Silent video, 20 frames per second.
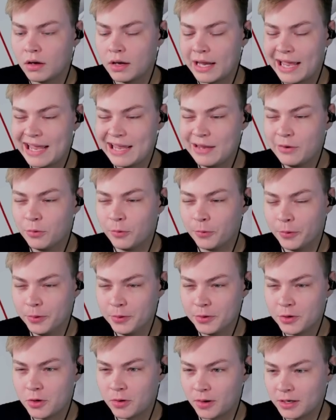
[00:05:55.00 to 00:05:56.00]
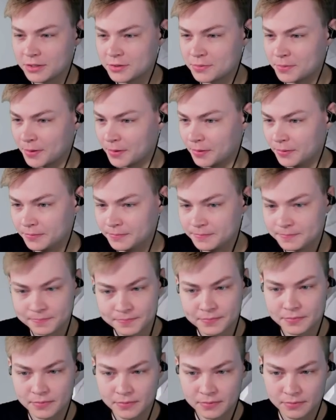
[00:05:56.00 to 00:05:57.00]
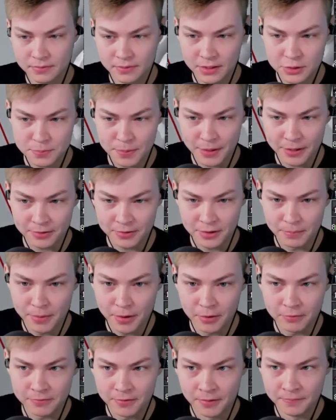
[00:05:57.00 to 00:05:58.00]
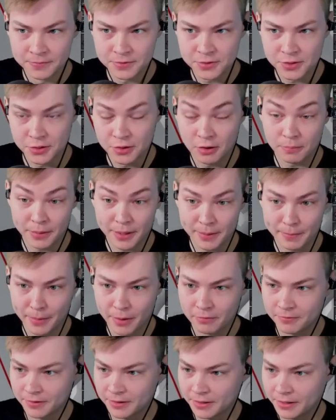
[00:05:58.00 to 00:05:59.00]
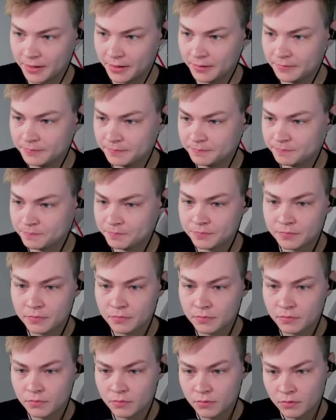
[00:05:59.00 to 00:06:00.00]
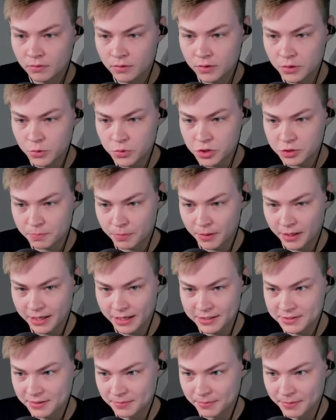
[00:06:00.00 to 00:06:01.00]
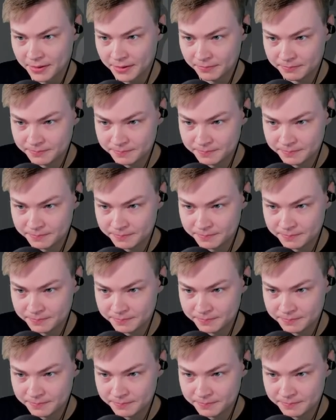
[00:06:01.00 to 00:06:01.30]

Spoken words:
A rune crossbow is better than a Bofa. So you don't bring Bofa here. You just bring ACB.